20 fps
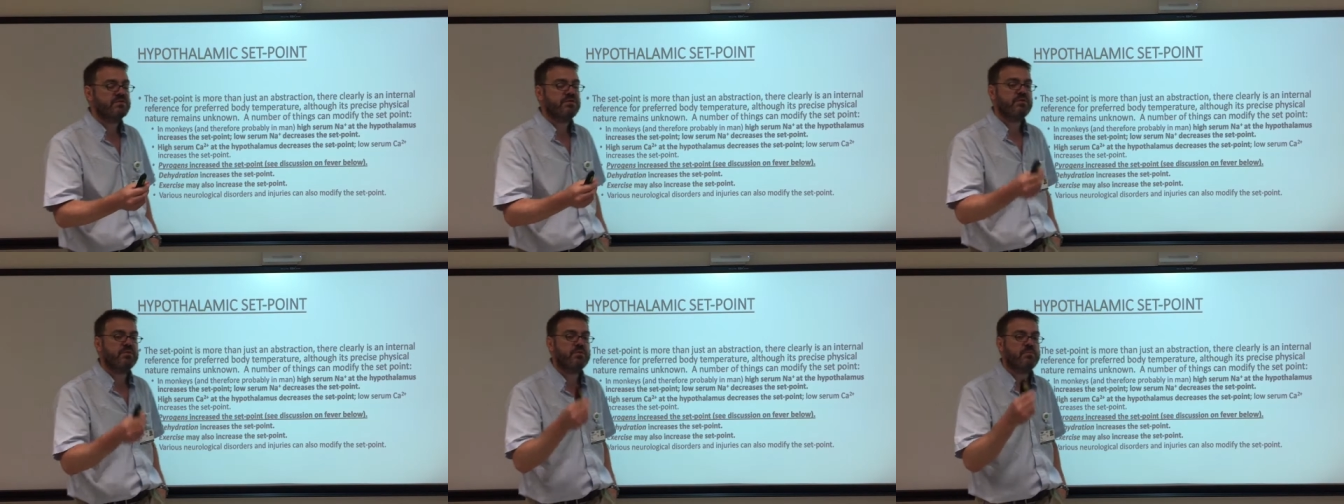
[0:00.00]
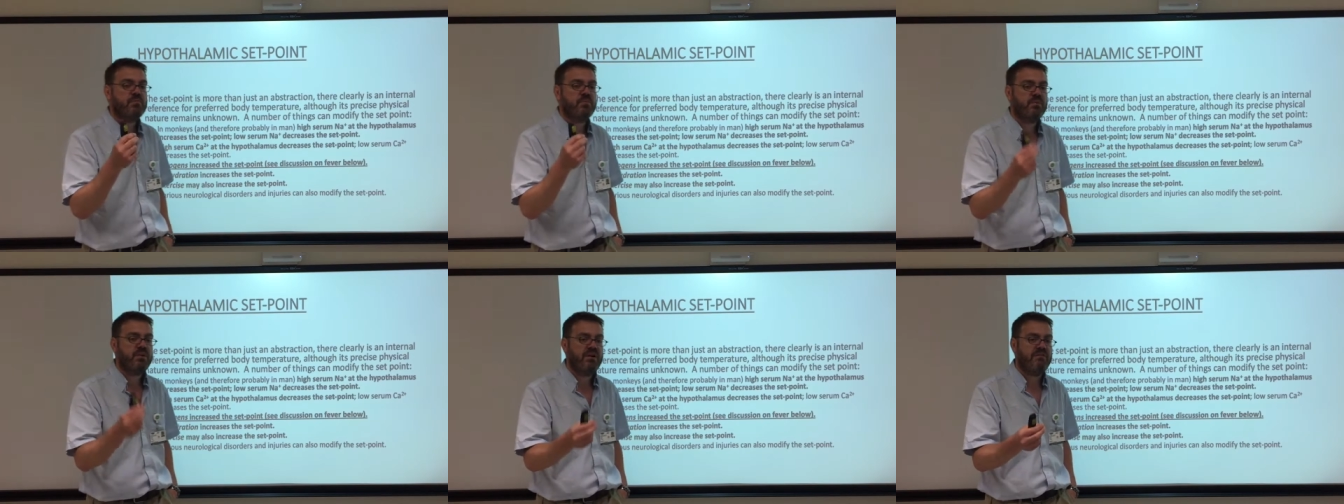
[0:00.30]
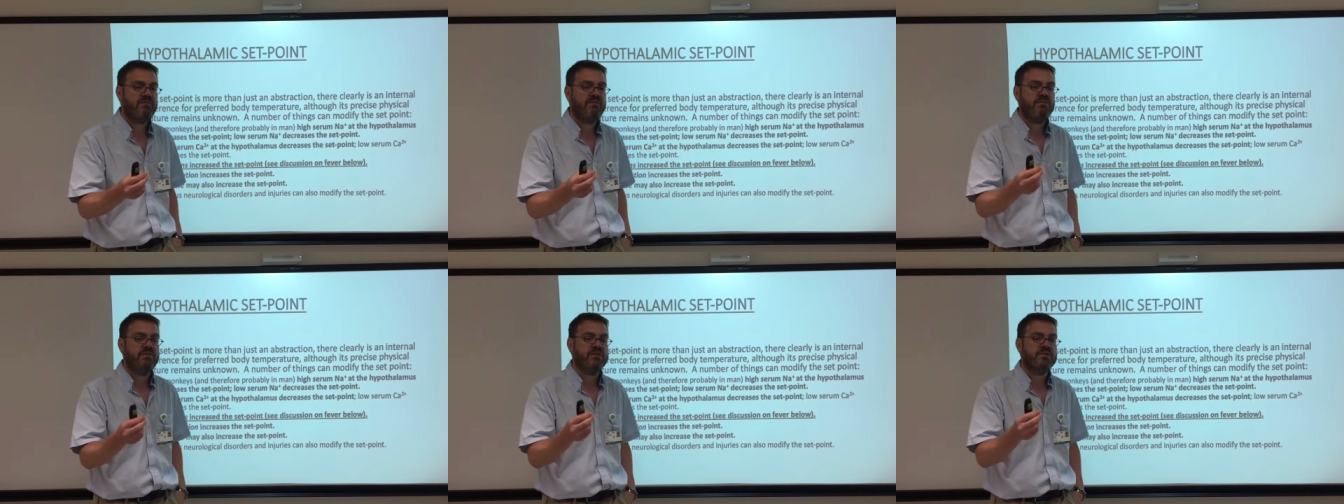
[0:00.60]
for a
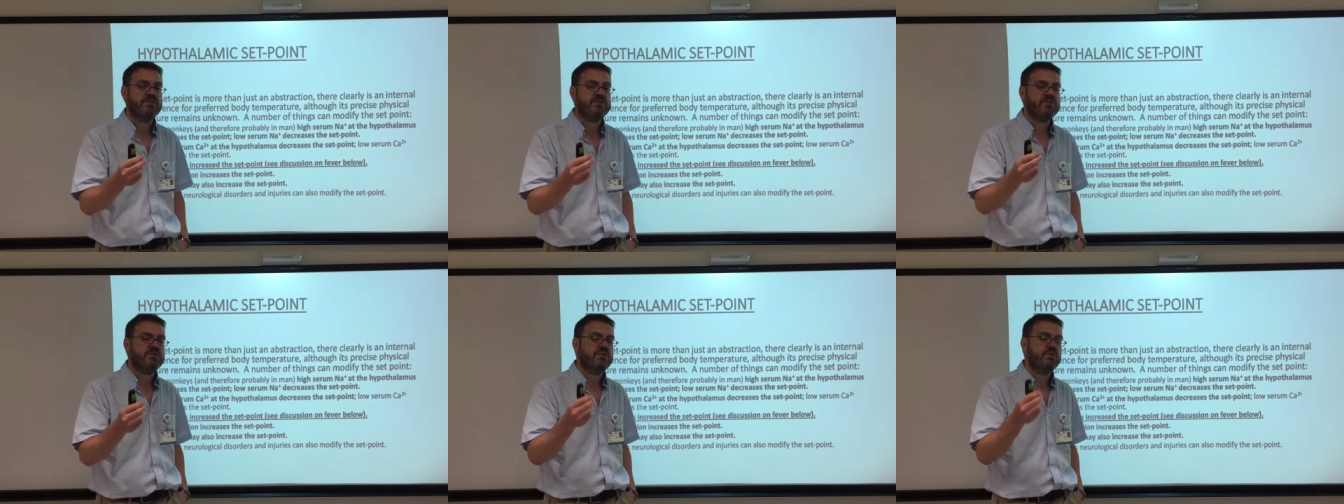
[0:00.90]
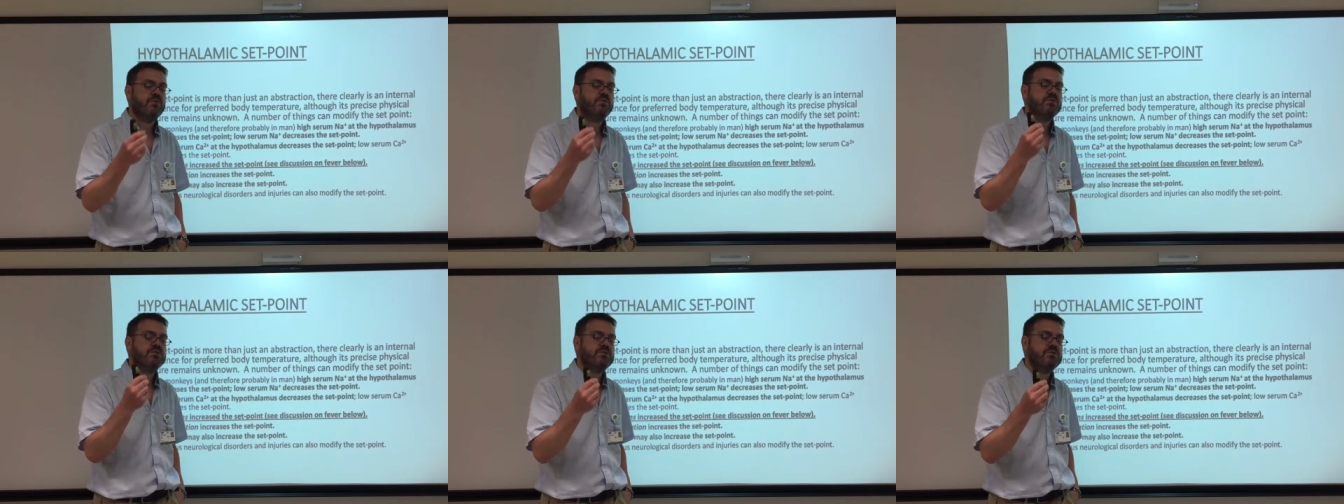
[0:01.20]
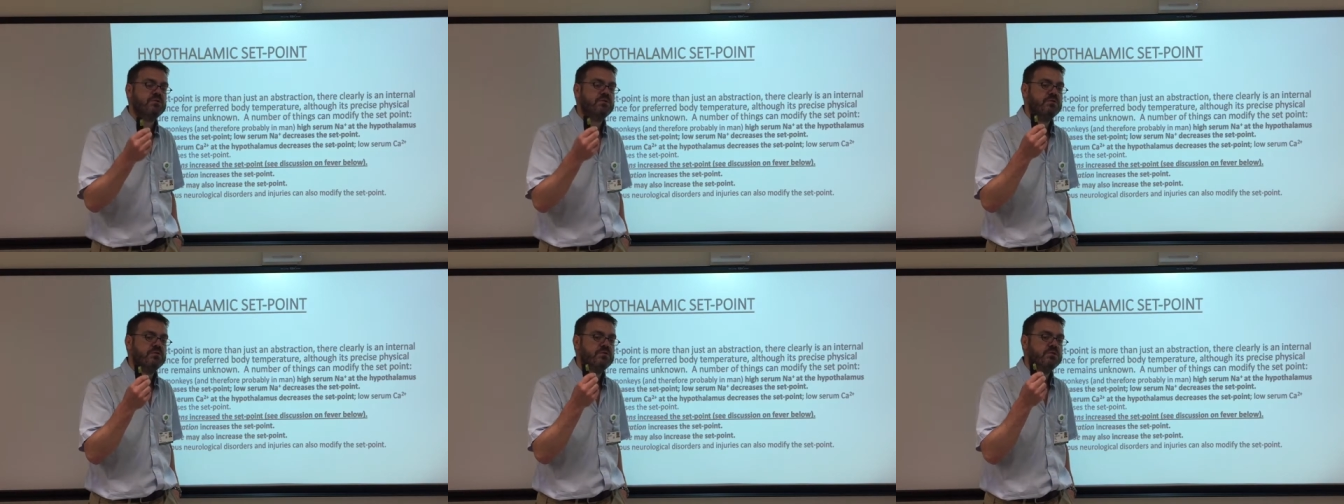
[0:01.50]
preference of a
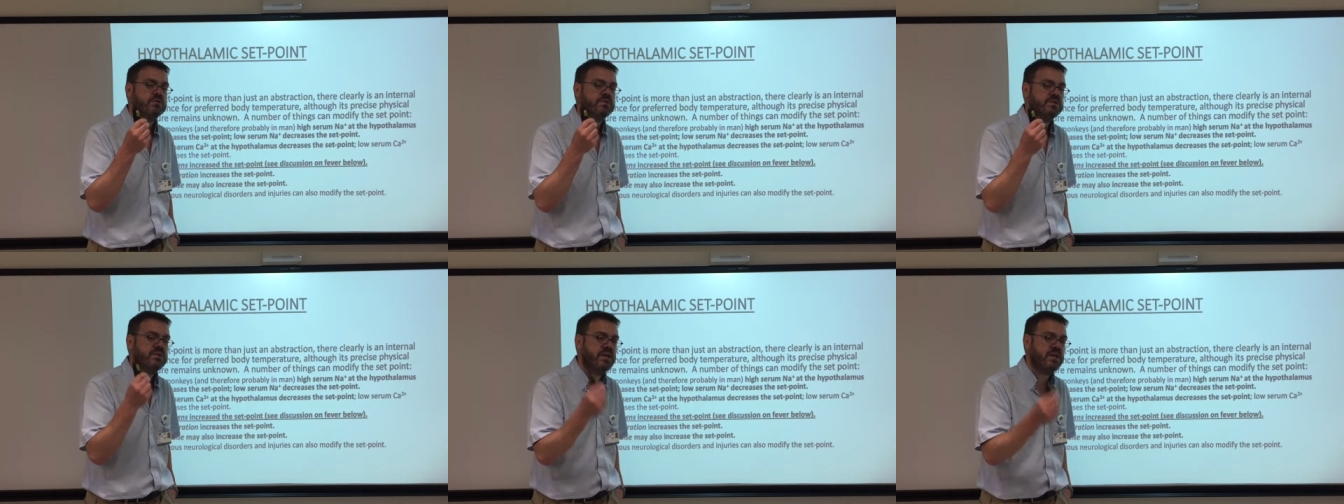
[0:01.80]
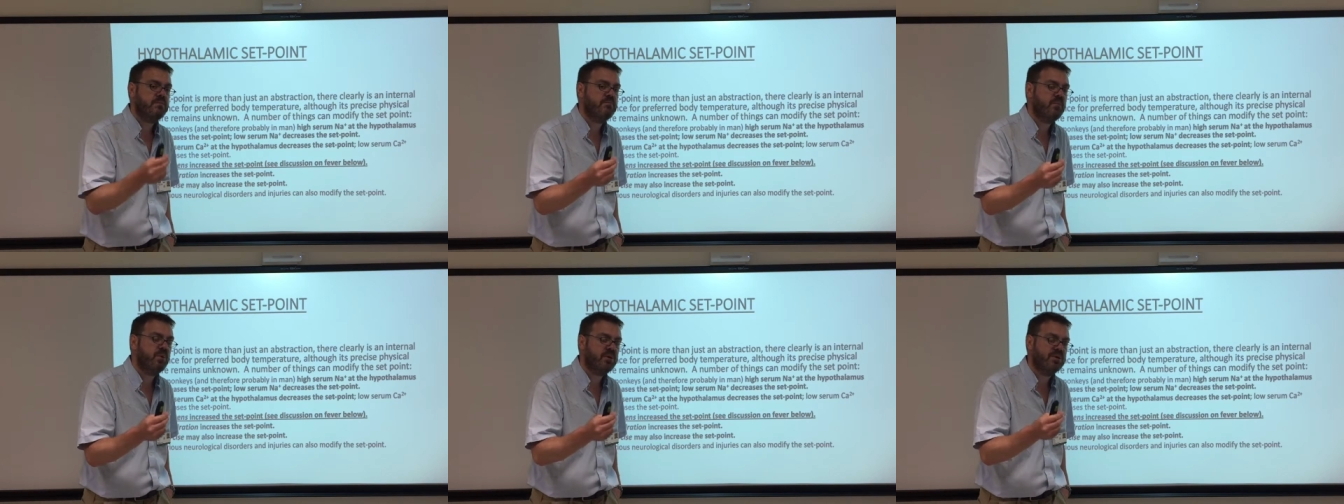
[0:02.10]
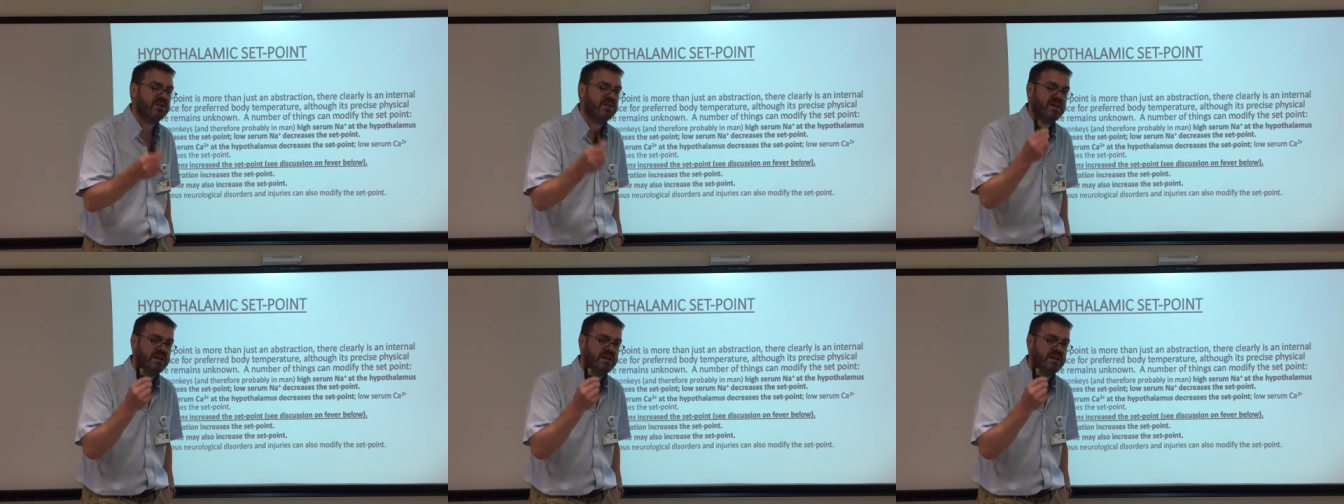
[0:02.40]
certain set point,